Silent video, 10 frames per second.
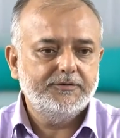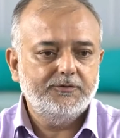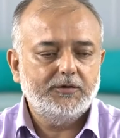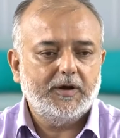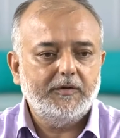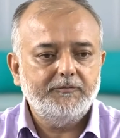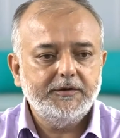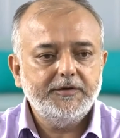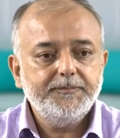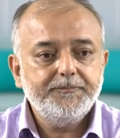to come up
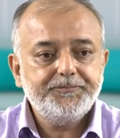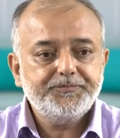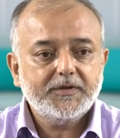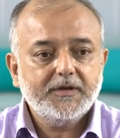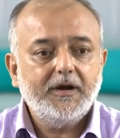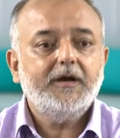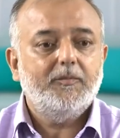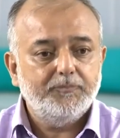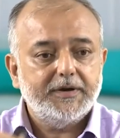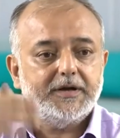with a
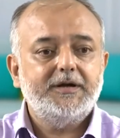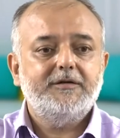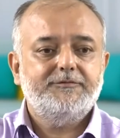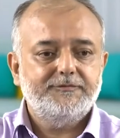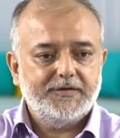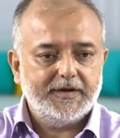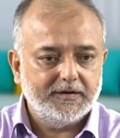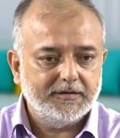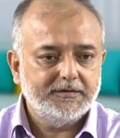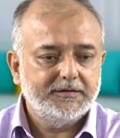comparative
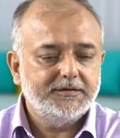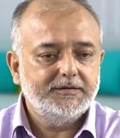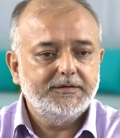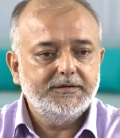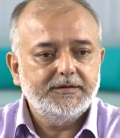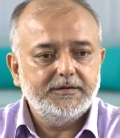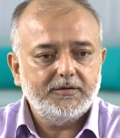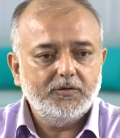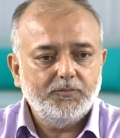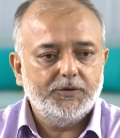thing, you
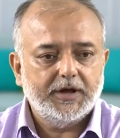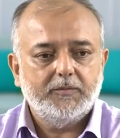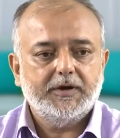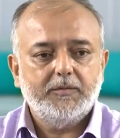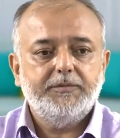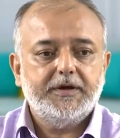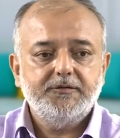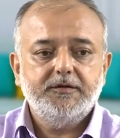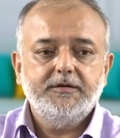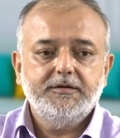know putting up a
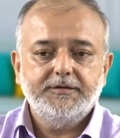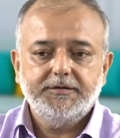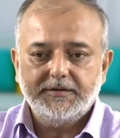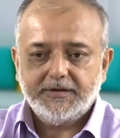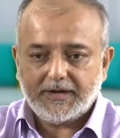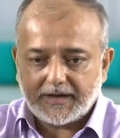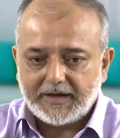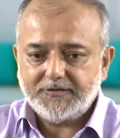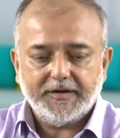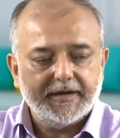comparison
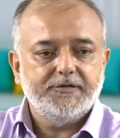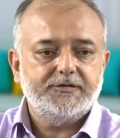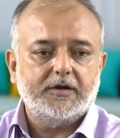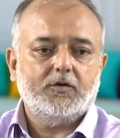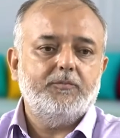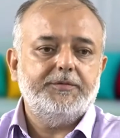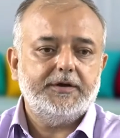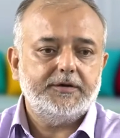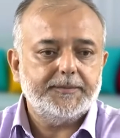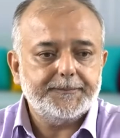as against our
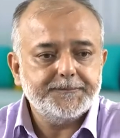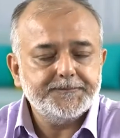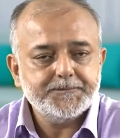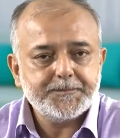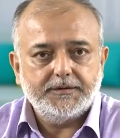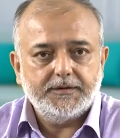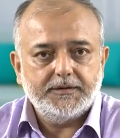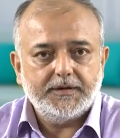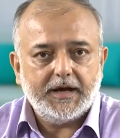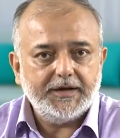competitor.
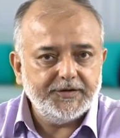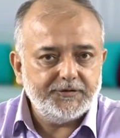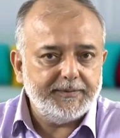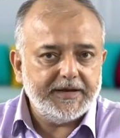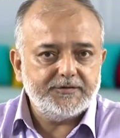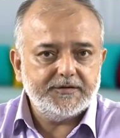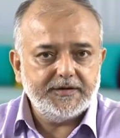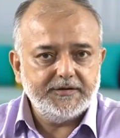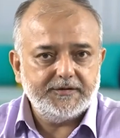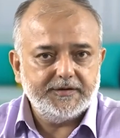And this makes the
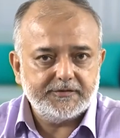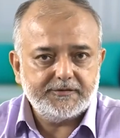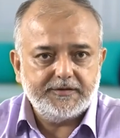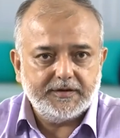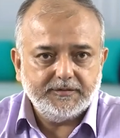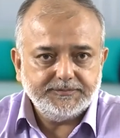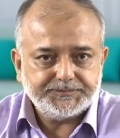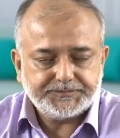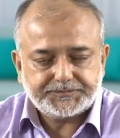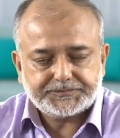things interesting
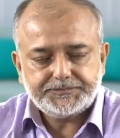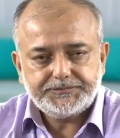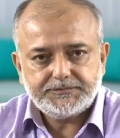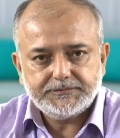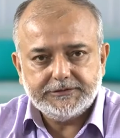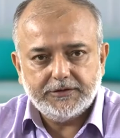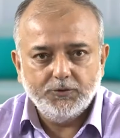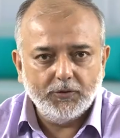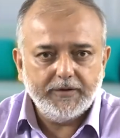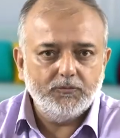
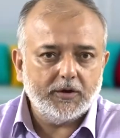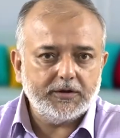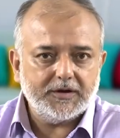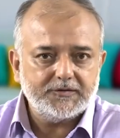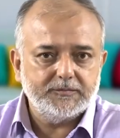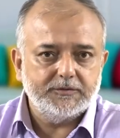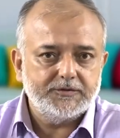knowing what customer